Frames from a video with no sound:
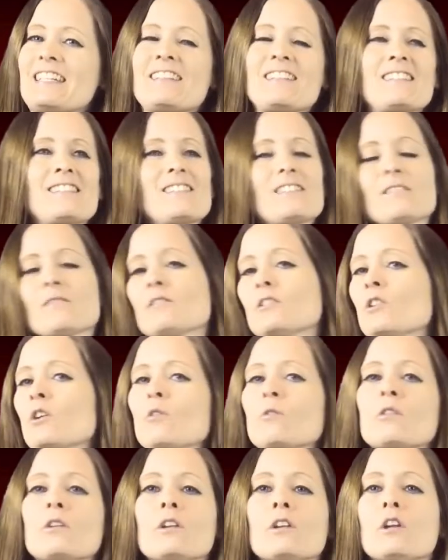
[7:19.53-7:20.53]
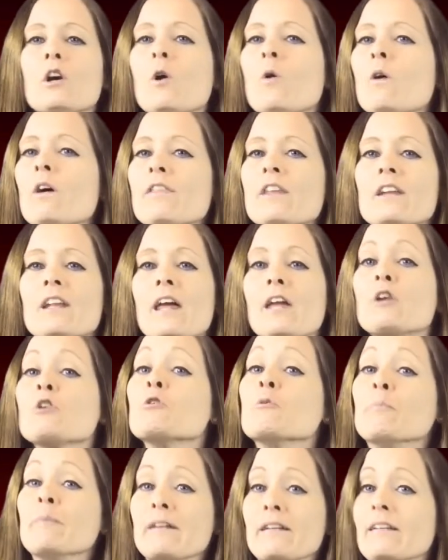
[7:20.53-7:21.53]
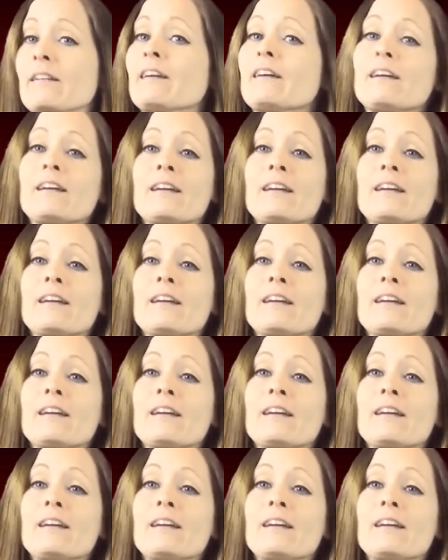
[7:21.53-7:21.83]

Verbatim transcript: is you know lower than a human